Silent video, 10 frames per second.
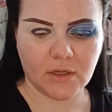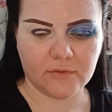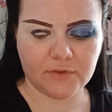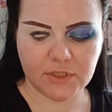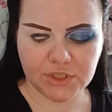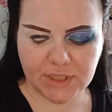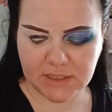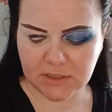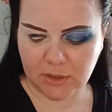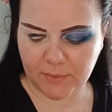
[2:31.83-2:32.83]
First
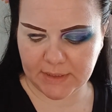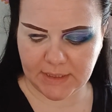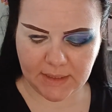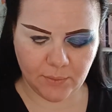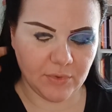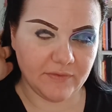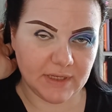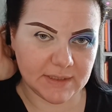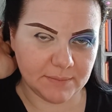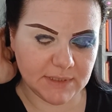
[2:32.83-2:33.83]
shade I went in with
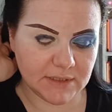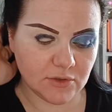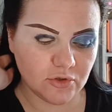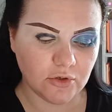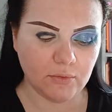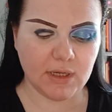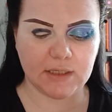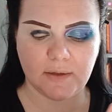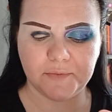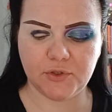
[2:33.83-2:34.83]
is Mystical,
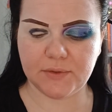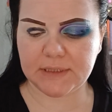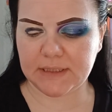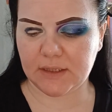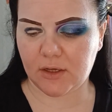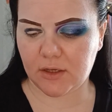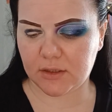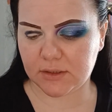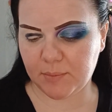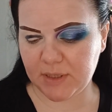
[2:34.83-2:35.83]
and I'm using that
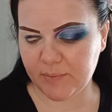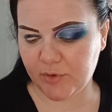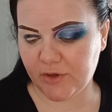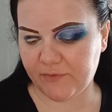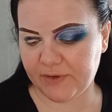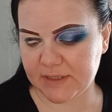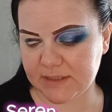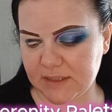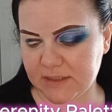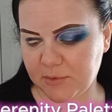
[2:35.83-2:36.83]
on the
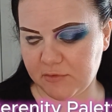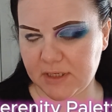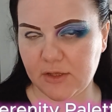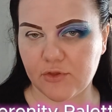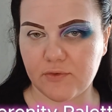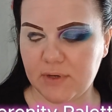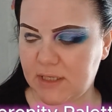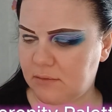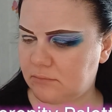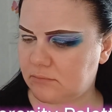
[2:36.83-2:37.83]
Bperfect Marie
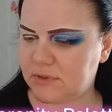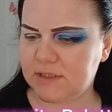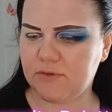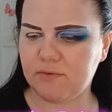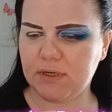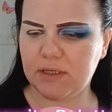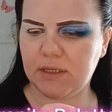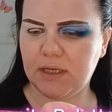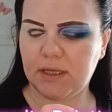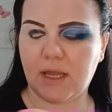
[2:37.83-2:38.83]
3, is it 3?
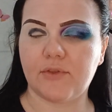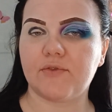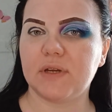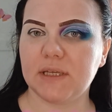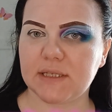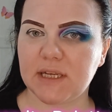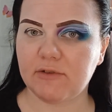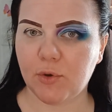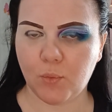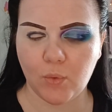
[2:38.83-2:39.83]
Yeah,
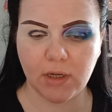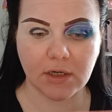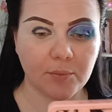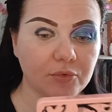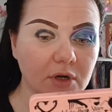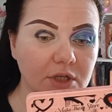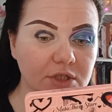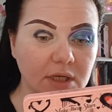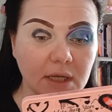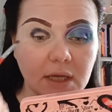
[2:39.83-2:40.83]
301
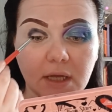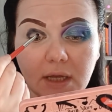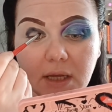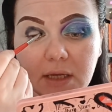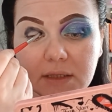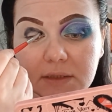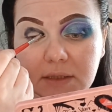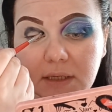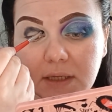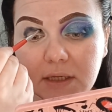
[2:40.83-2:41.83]
brush.
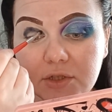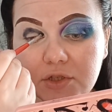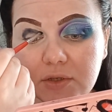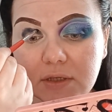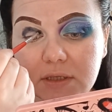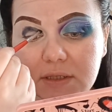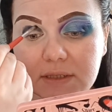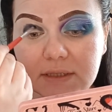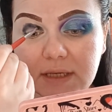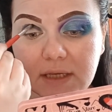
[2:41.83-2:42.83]
And as you can
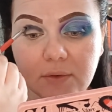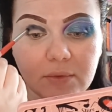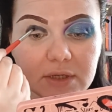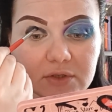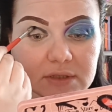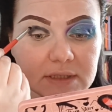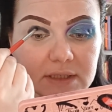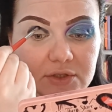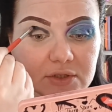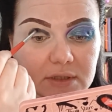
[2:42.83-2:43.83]
see, we just
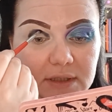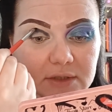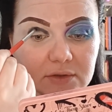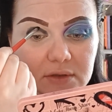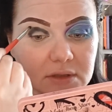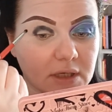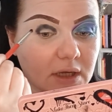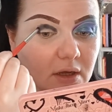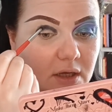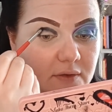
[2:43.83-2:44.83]
literally done a
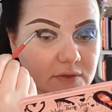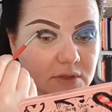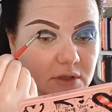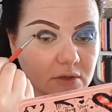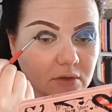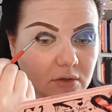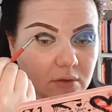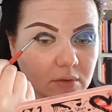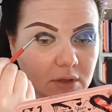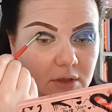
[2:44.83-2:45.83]
half circle